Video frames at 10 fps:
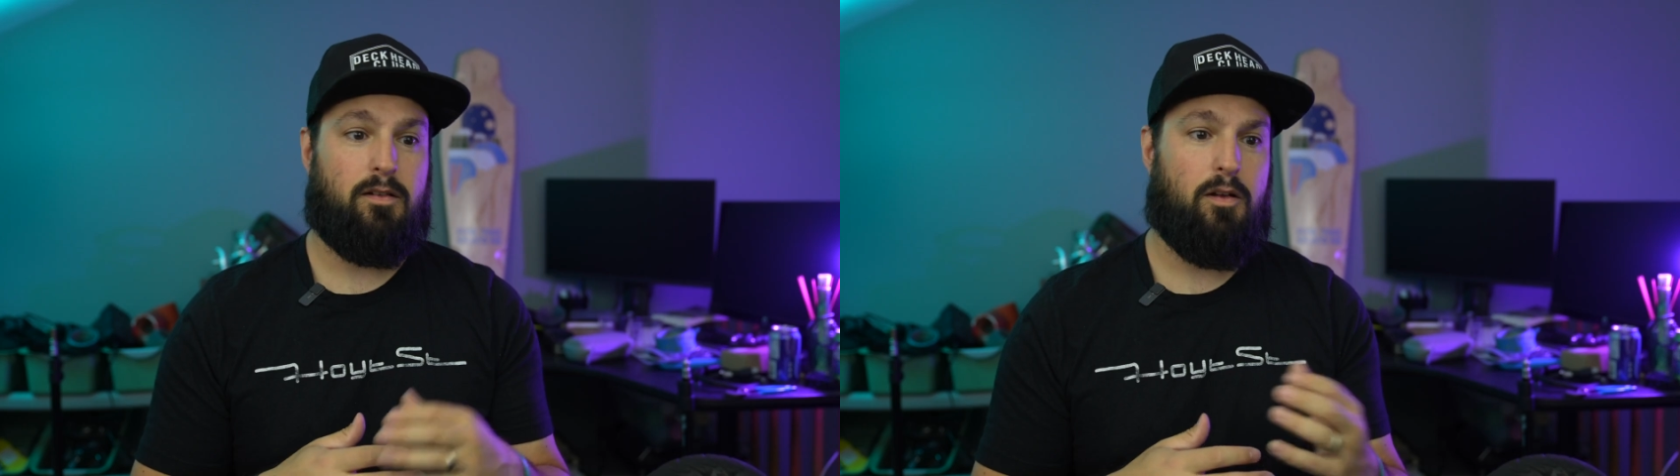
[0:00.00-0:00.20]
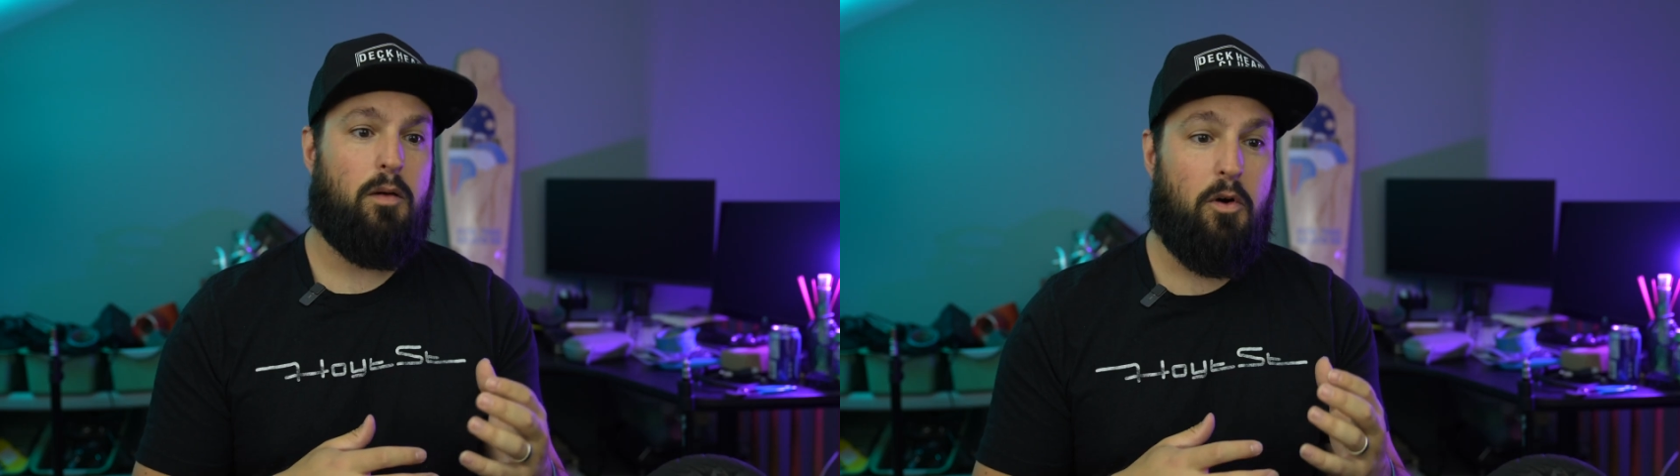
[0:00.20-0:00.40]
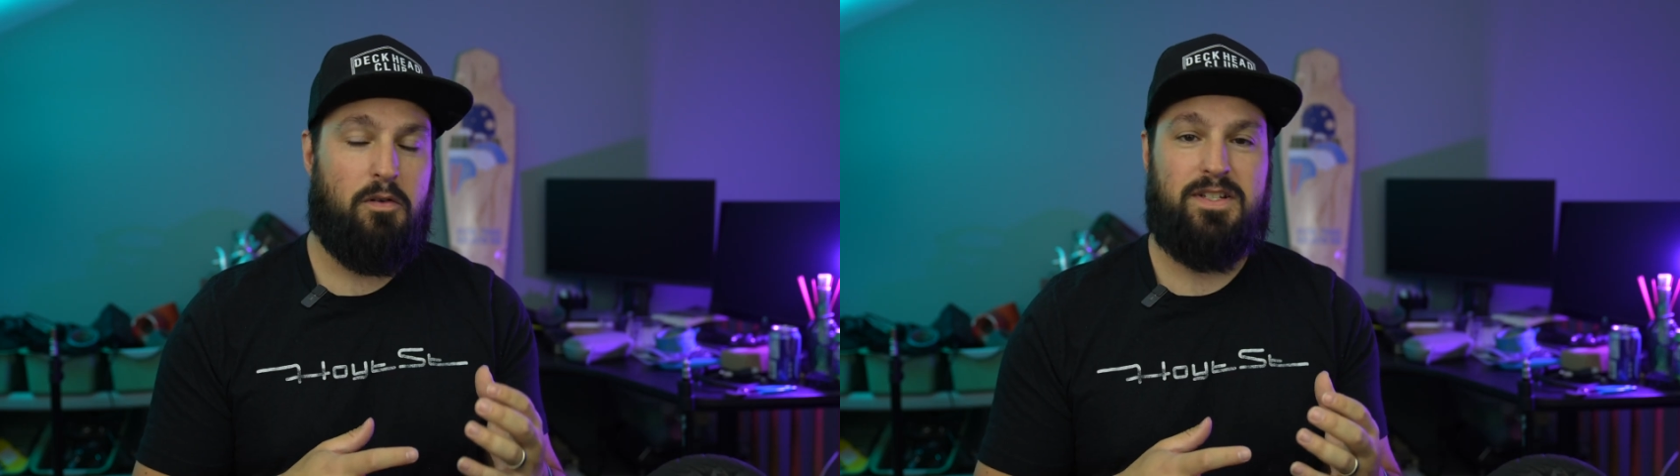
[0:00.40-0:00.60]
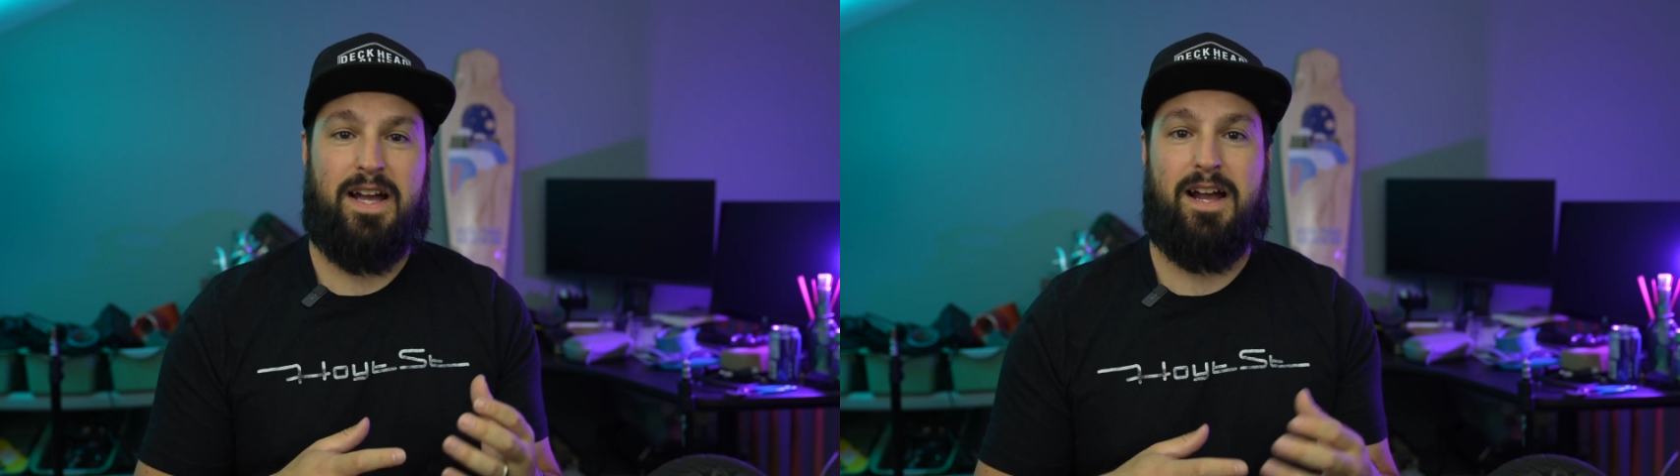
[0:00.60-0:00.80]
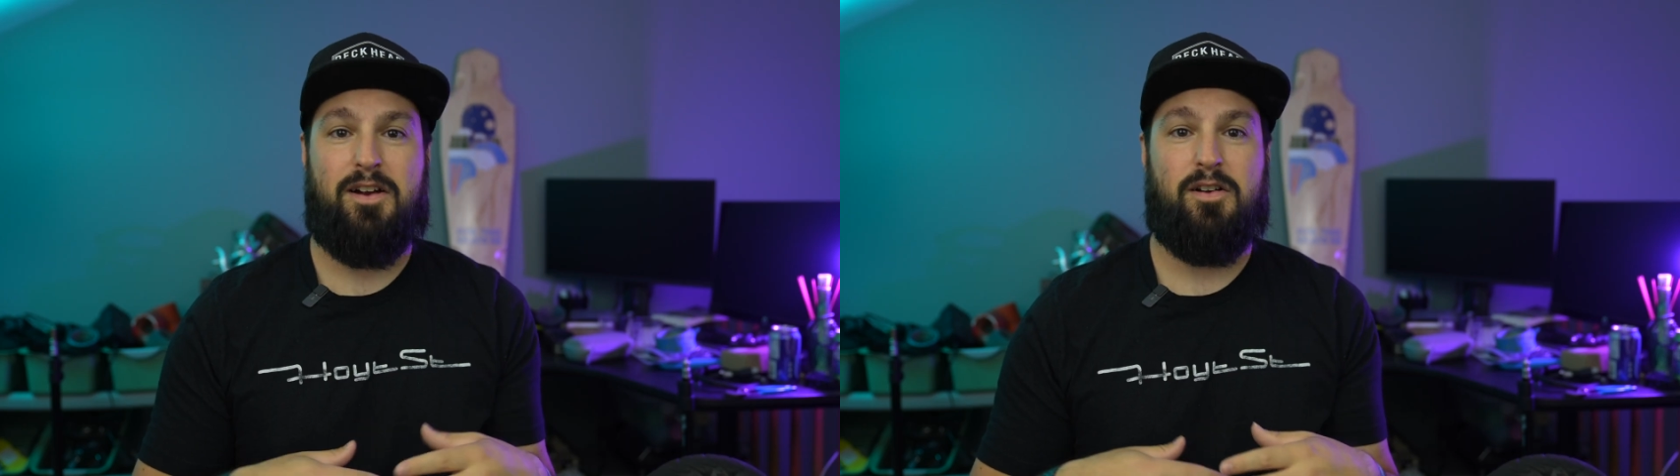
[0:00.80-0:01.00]
lawnmower
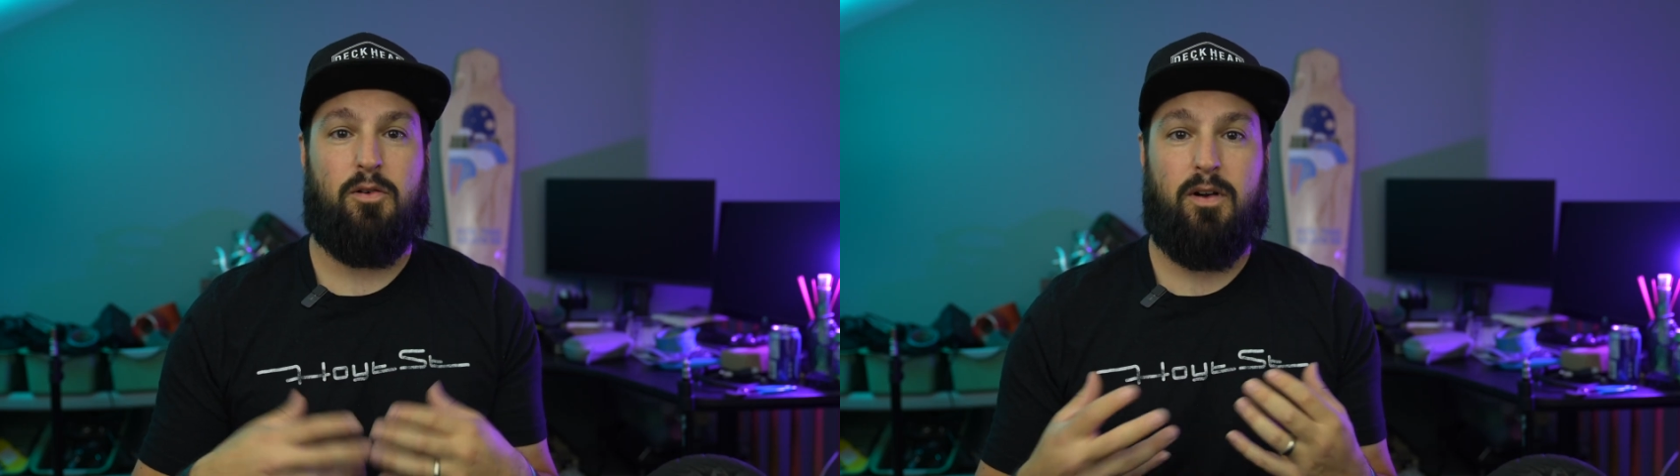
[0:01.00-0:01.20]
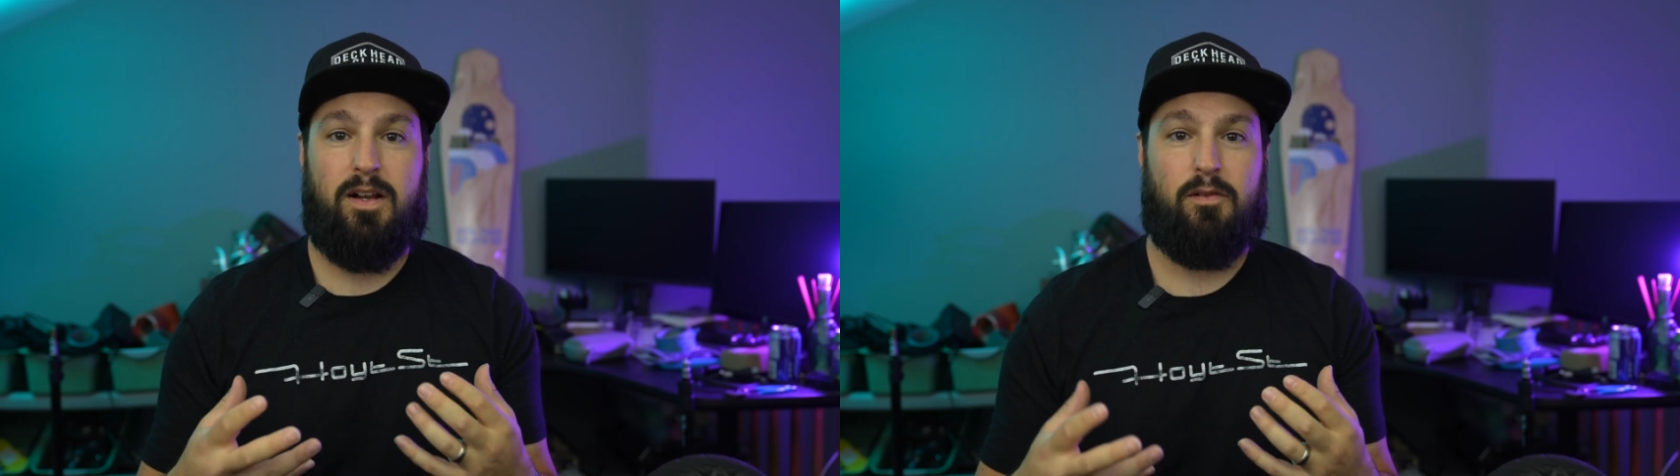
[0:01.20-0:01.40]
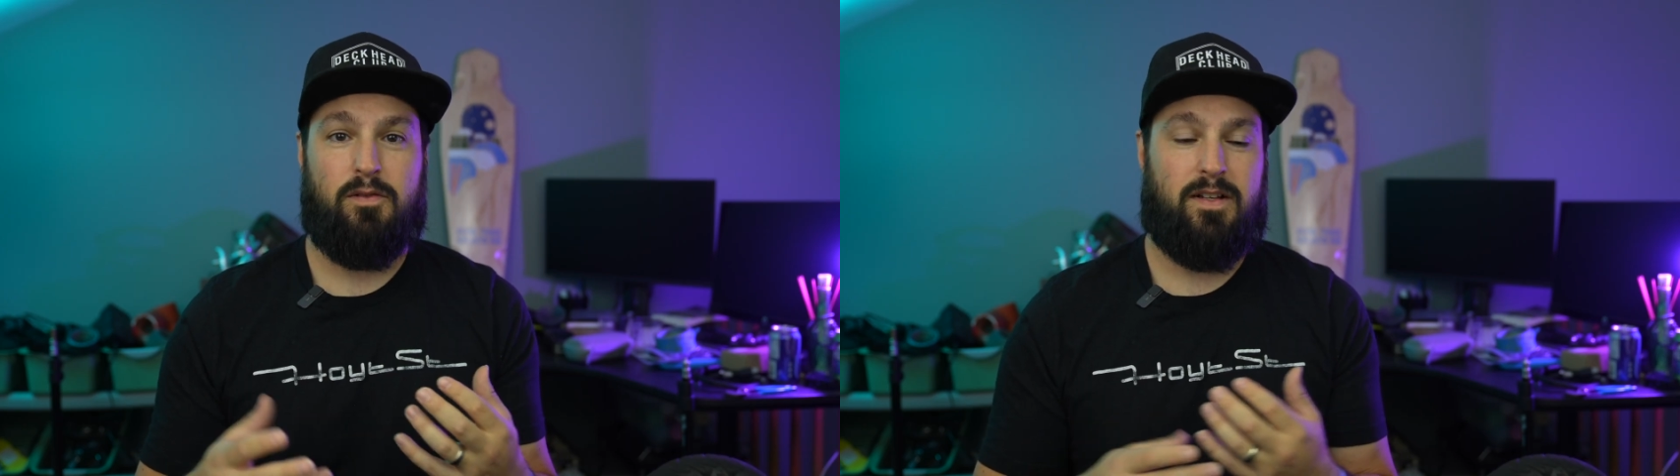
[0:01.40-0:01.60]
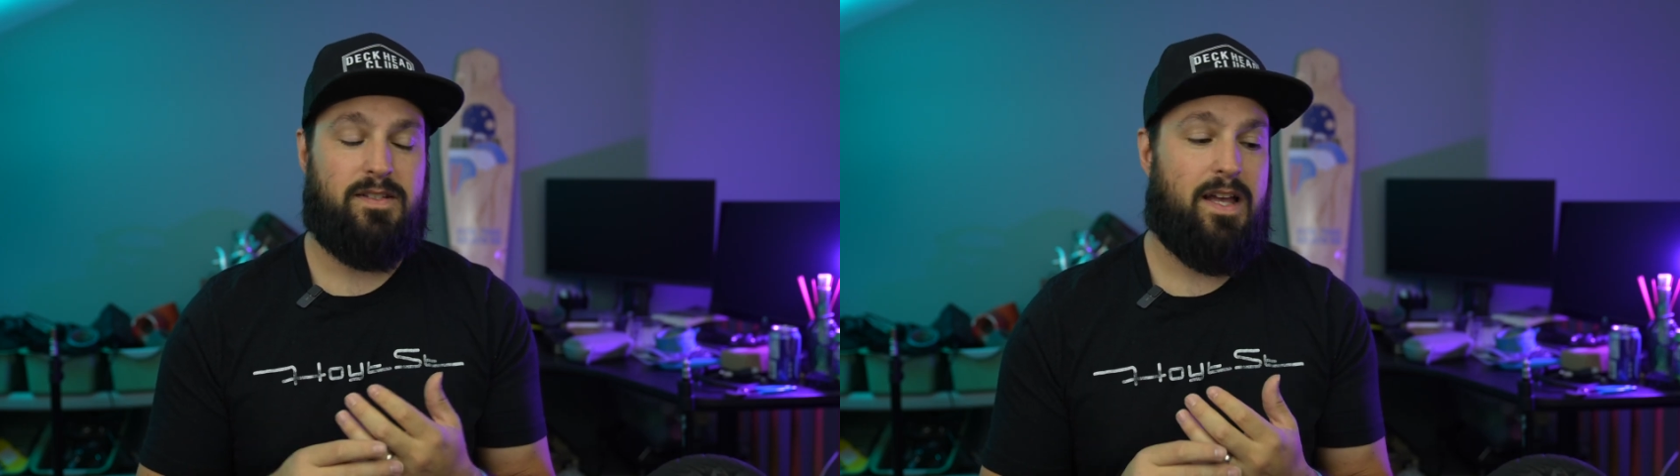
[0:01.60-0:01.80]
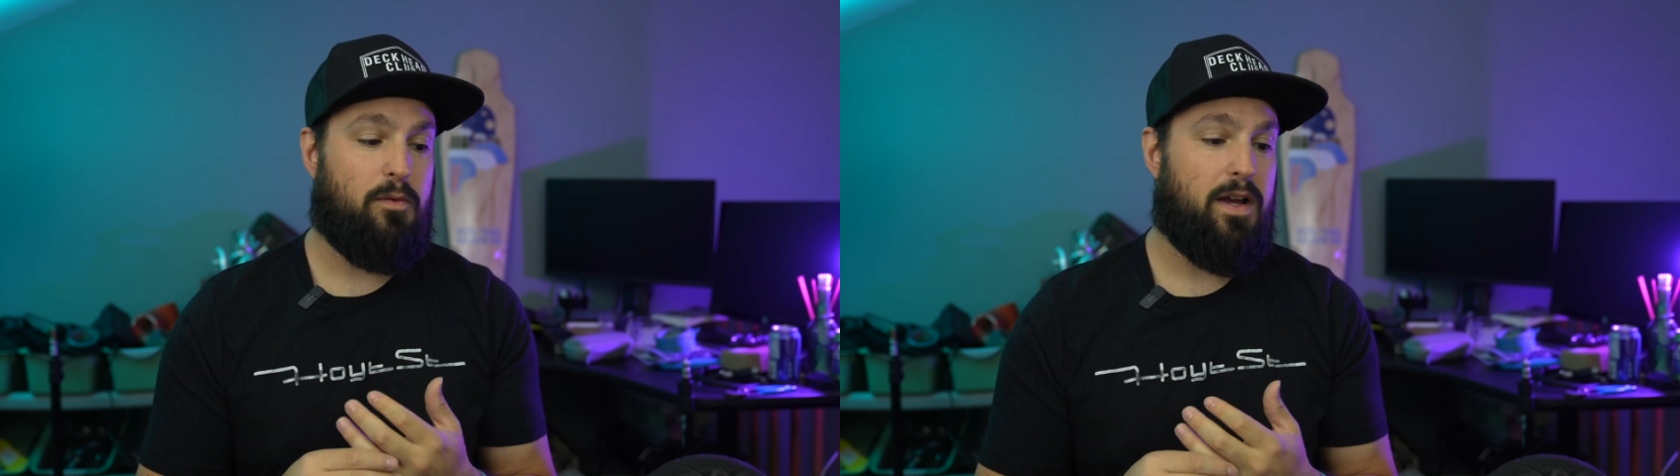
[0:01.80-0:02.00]
tire or anything along those
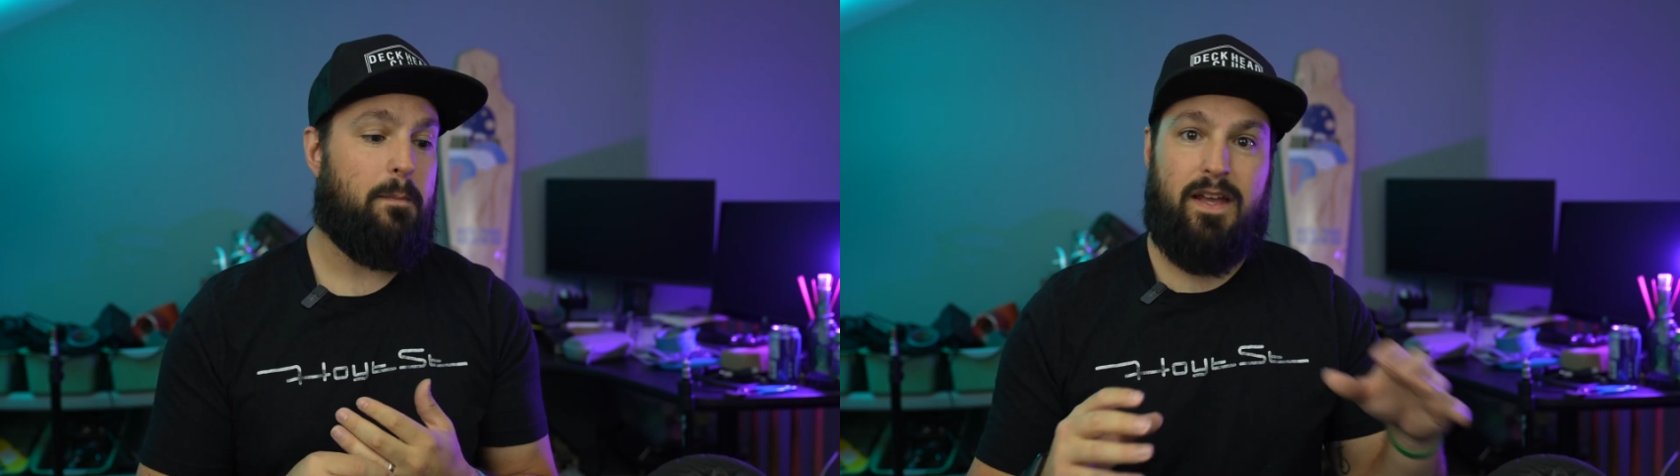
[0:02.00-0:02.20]
lines that way.